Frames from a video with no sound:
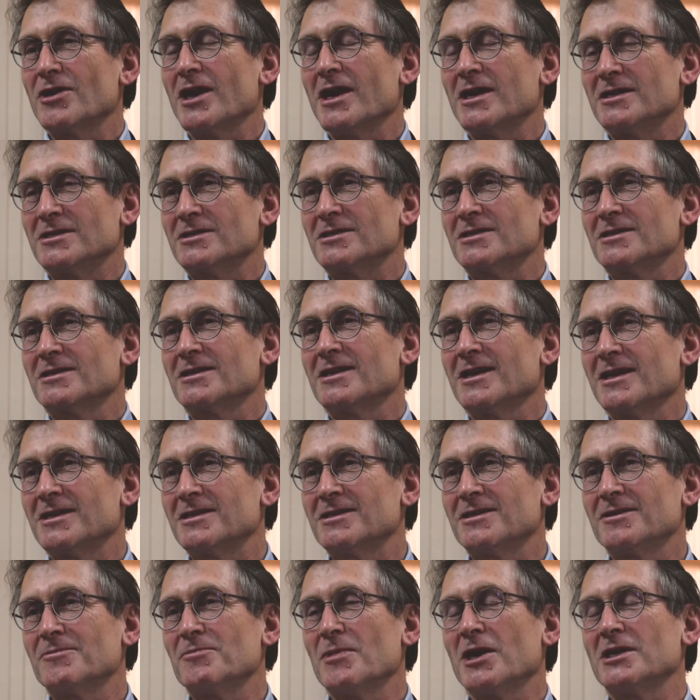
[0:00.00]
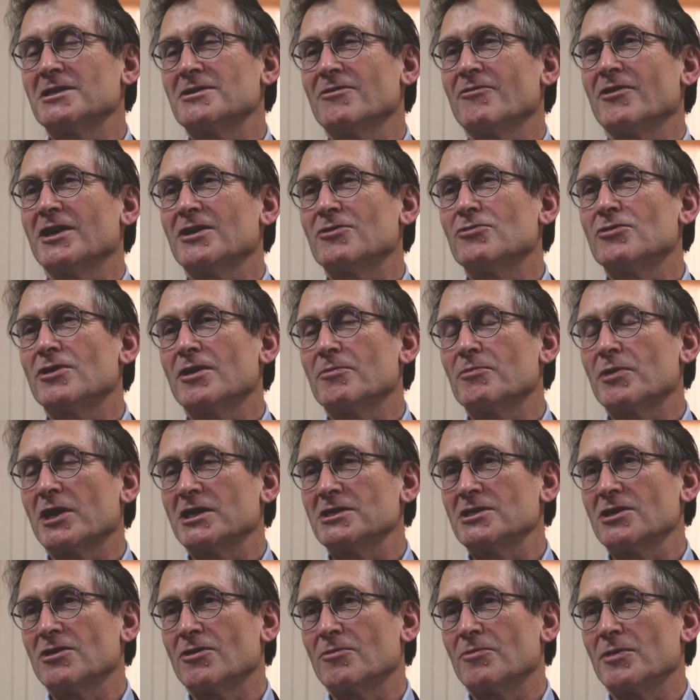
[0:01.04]
yes, that makes a very good
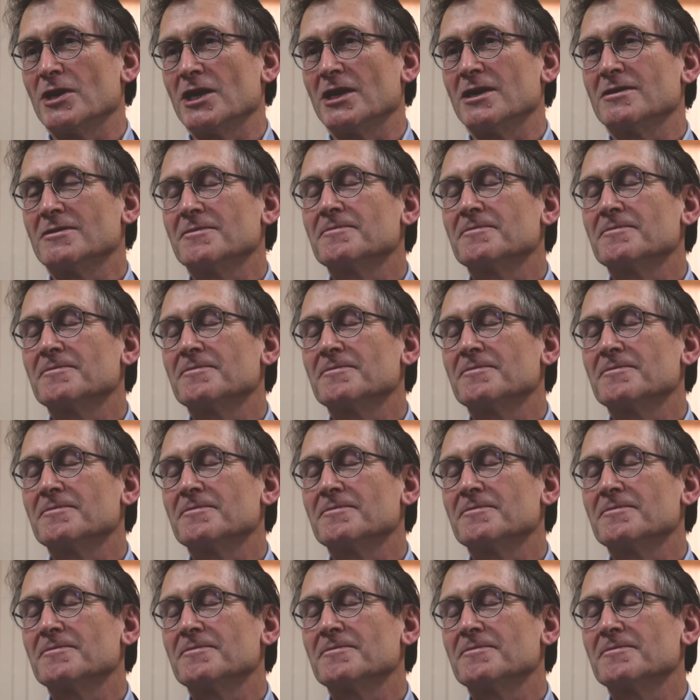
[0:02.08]
impression on me.